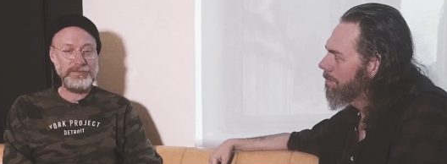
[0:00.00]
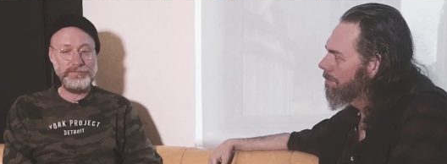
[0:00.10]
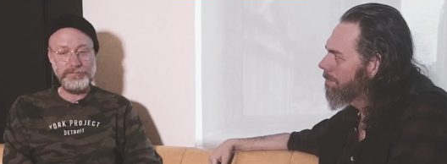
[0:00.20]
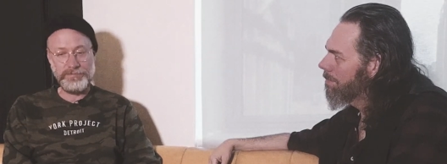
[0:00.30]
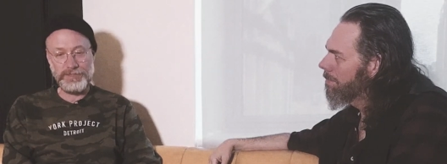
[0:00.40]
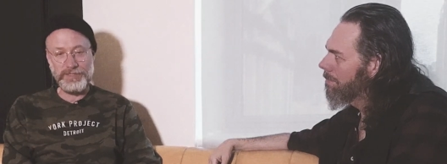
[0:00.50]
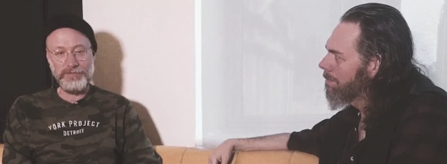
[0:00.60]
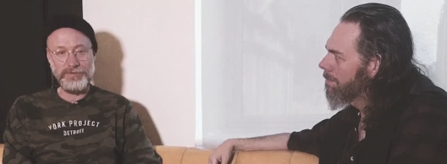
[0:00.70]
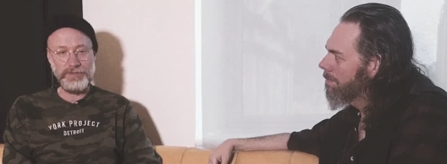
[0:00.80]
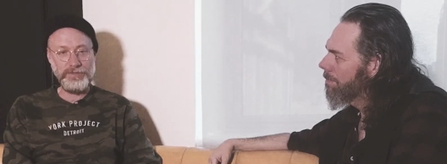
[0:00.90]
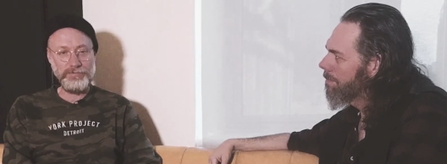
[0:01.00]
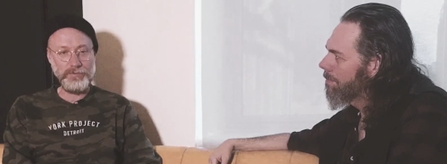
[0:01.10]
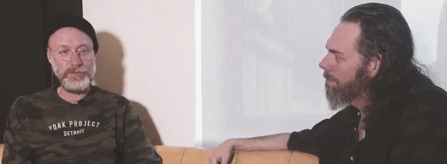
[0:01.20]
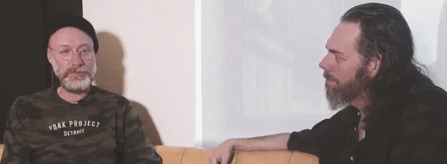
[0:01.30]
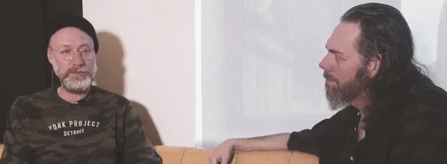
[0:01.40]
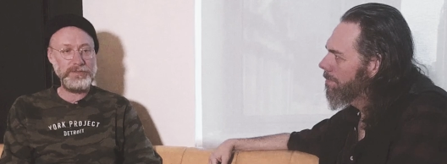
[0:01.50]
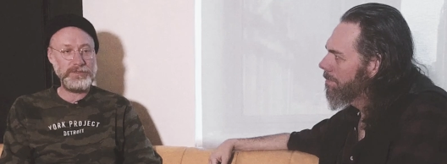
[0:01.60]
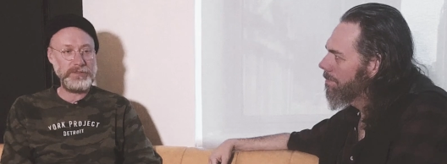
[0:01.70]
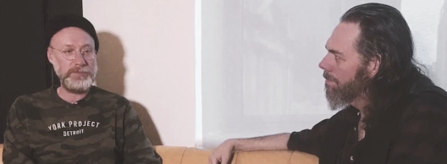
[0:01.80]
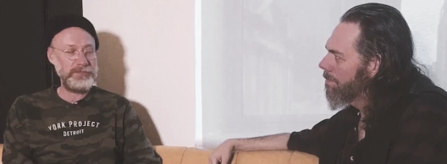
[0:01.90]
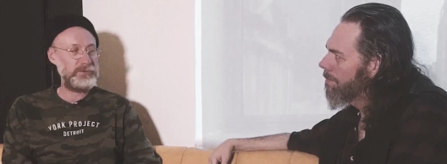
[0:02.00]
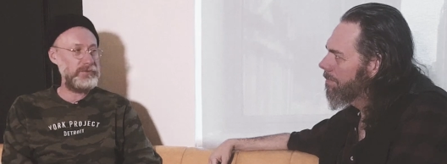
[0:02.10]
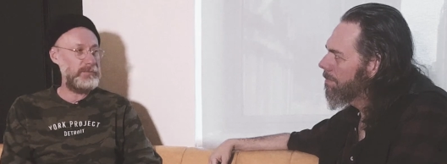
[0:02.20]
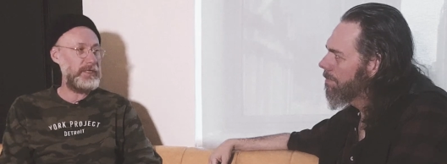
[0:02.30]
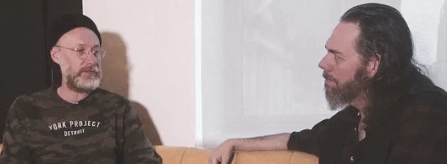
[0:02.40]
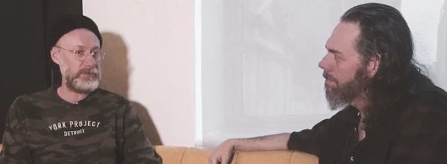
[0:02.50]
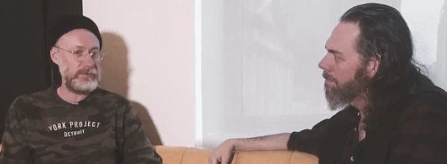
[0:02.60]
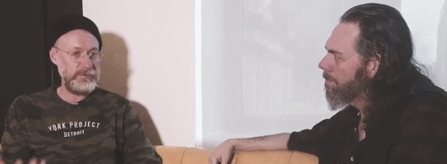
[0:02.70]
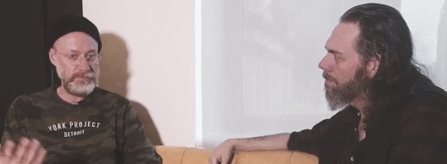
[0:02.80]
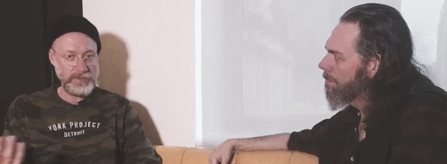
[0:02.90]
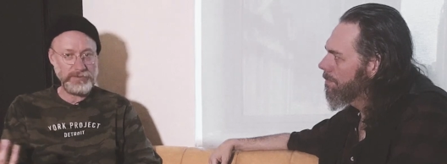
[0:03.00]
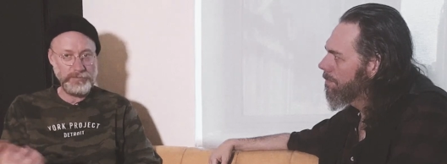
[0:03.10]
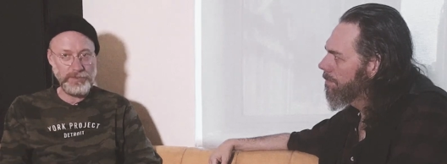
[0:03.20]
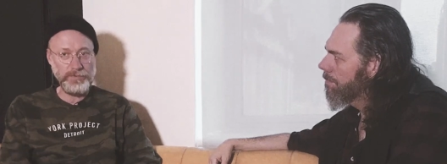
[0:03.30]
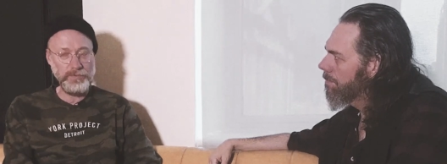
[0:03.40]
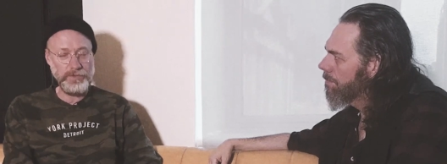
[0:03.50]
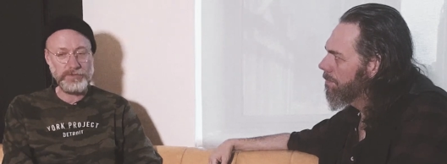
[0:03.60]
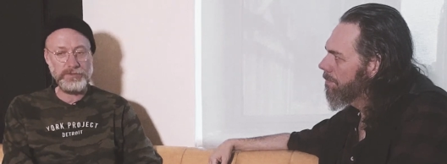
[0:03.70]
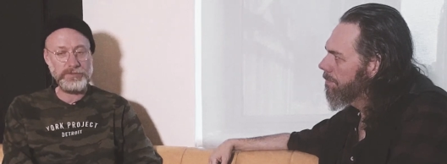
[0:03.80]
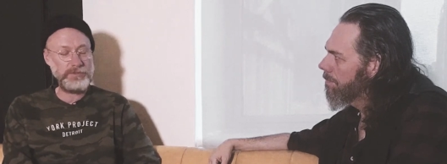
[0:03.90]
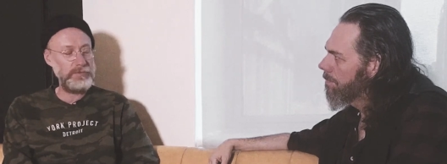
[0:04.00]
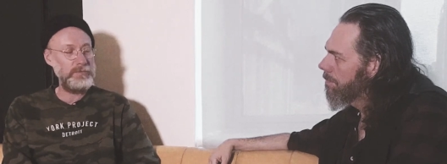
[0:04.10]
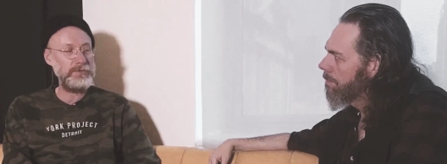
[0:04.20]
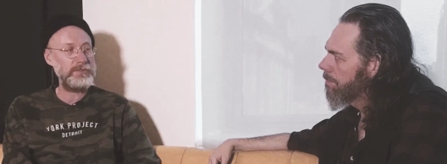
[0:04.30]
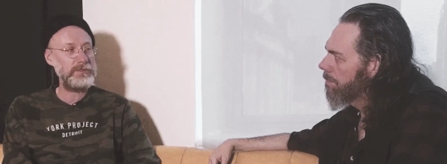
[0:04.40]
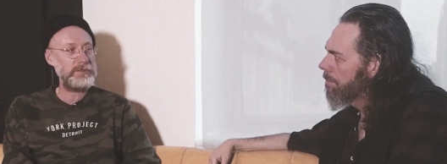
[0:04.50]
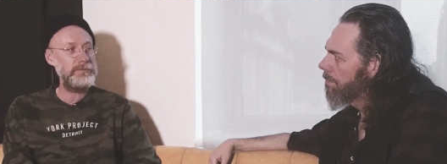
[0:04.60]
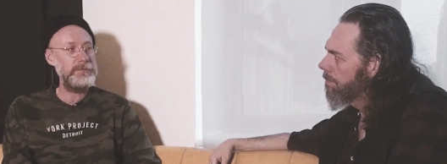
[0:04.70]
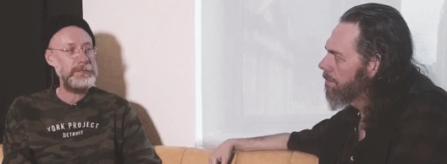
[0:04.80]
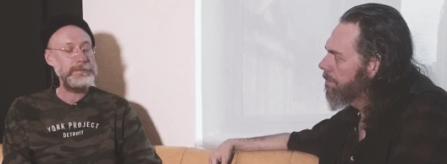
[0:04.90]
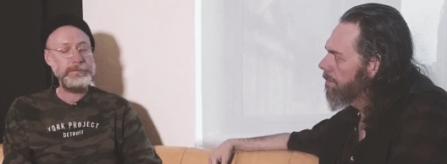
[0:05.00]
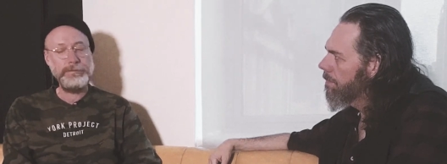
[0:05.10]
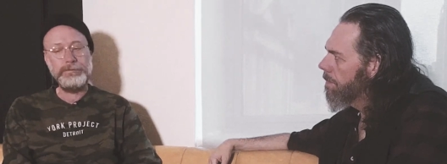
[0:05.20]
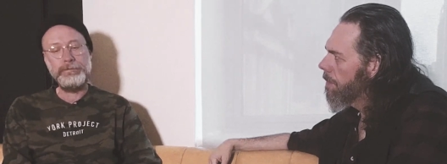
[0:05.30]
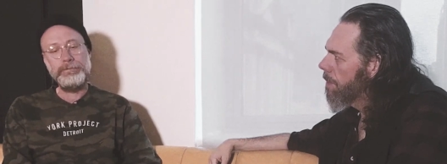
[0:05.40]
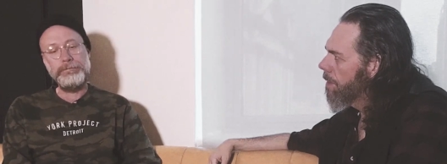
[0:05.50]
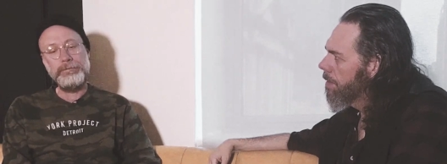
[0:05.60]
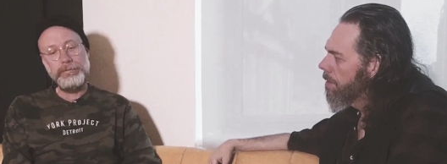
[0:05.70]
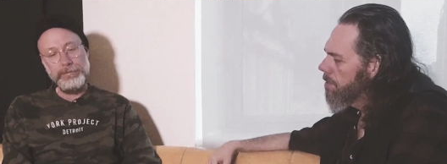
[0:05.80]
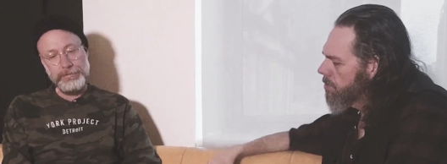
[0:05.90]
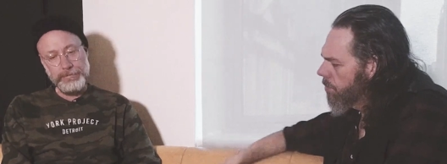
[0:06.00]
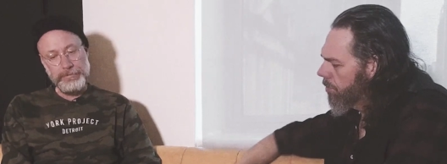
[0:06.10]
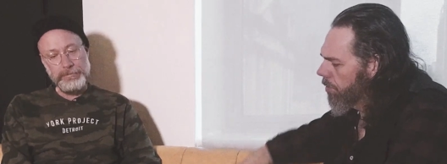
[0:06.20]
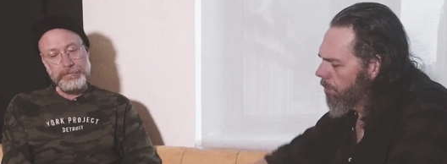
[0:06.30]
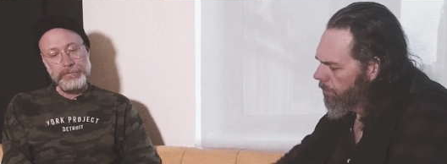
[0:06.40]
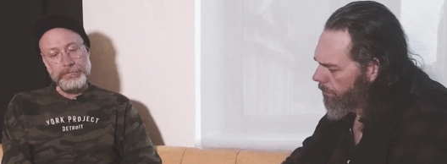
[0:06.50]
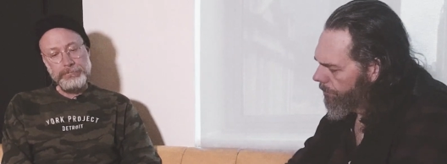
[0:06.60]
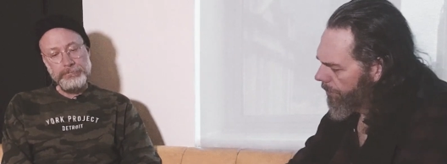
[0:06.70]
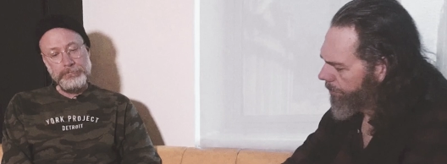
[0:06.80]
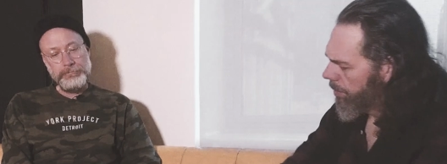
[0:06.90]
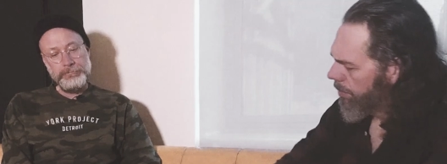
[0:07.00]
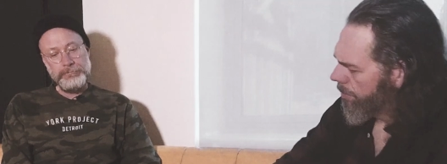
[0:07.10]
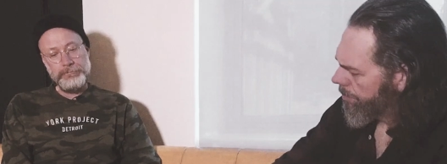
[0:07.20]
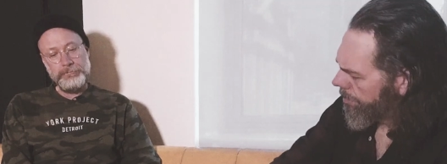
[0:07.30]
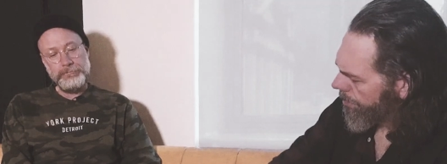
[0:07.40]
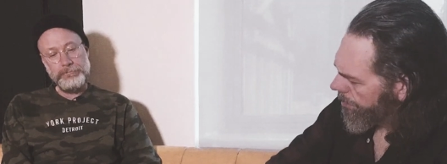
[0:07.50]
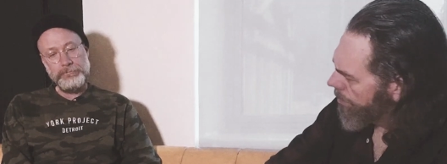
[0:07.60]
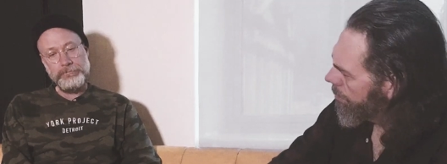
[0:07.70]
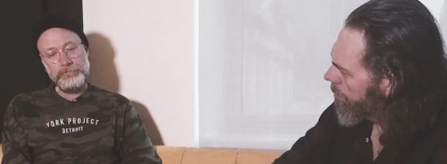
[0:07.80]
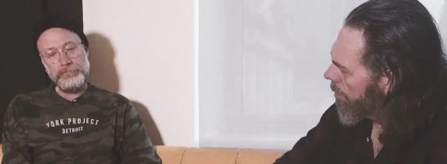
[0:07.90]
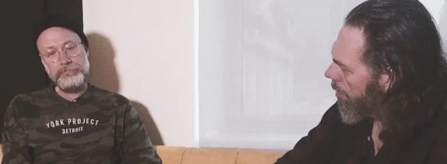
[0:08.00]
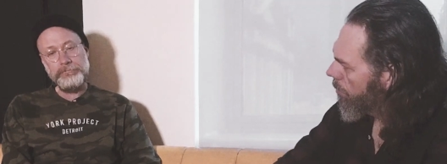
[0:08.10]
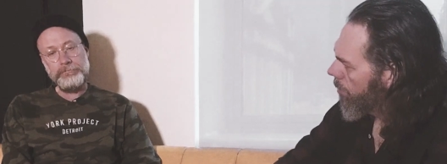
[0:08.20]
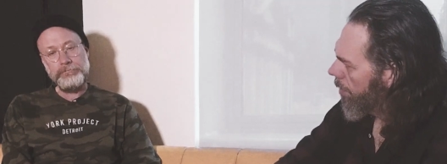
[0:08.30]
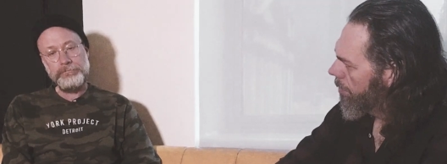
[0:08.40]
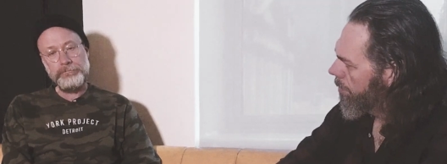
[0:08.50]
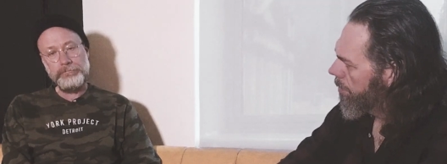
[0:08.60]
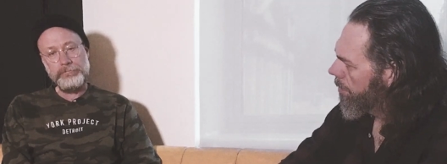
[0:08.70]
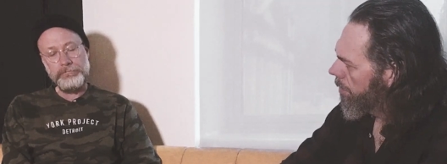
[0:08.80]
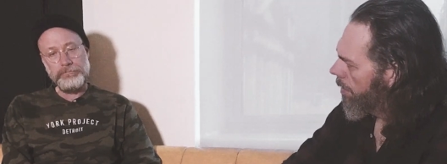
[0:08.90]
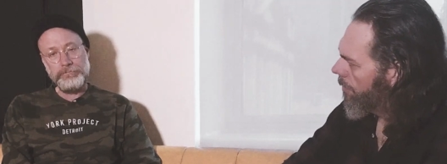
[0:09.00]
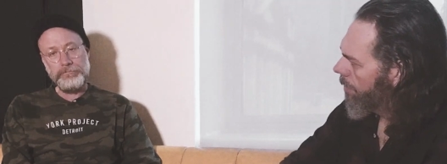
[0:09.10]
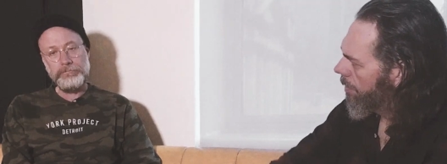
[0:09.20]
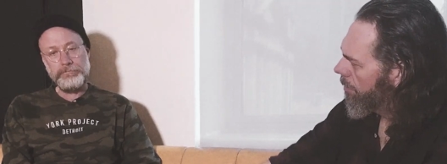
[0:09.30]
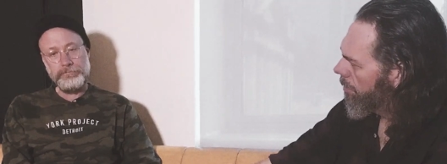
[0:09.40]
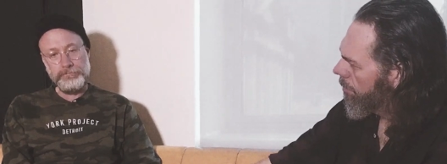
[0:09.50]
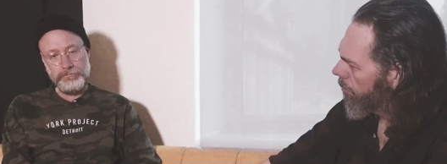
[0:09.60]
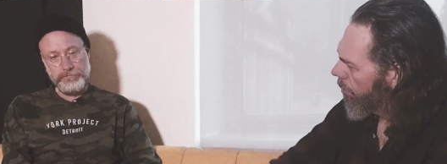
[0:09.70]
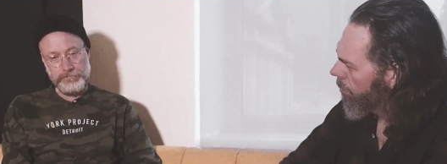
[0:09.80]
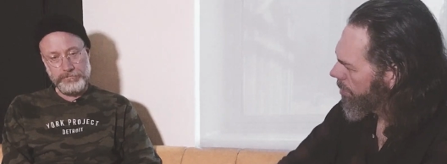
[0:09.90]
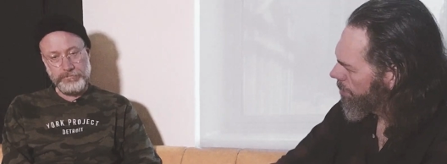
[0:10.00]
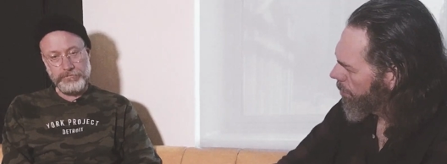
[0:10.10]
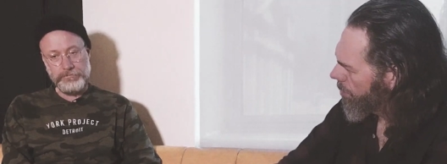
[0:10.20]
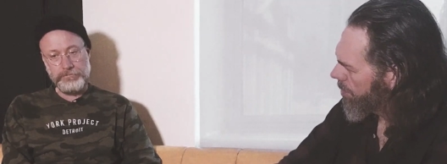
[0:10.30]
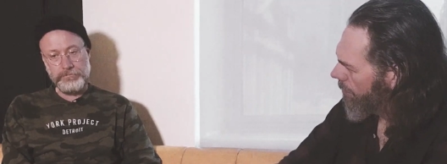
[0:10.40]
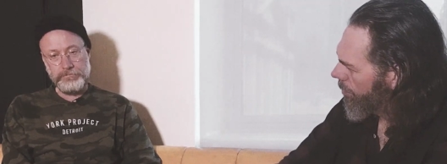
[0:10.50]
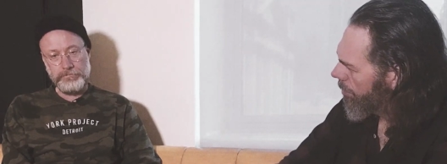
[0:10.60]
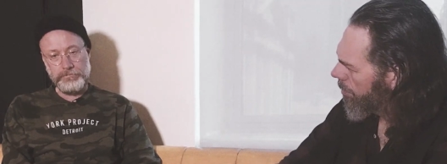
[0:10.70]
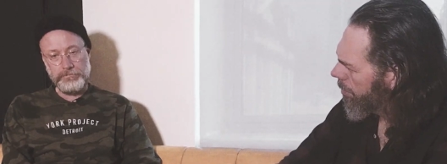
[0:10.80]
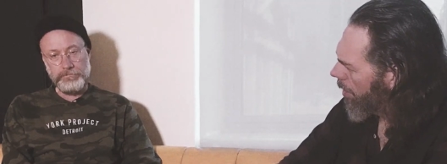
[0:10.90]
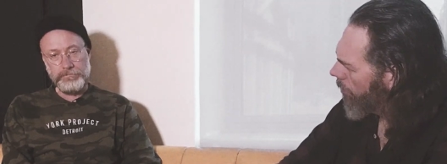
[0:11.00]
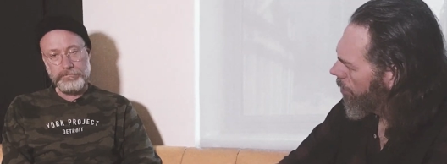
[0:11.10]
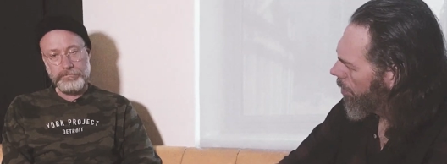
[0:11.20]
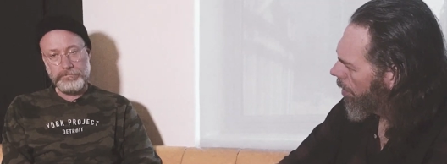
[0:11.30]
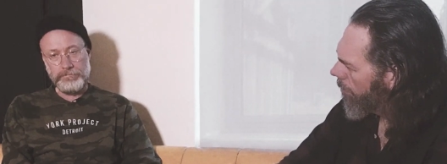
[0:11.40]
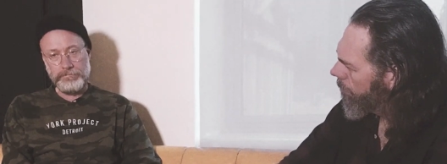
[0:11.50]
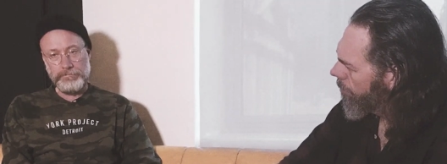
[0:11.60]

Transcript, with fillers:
Speaker 1: and see everything for what it is. I mean, it's truly magical the fact that people want to listen to our music. So,
Speaker 2: mm. so you go 15 years on a run, and then what was it about seven or how long off?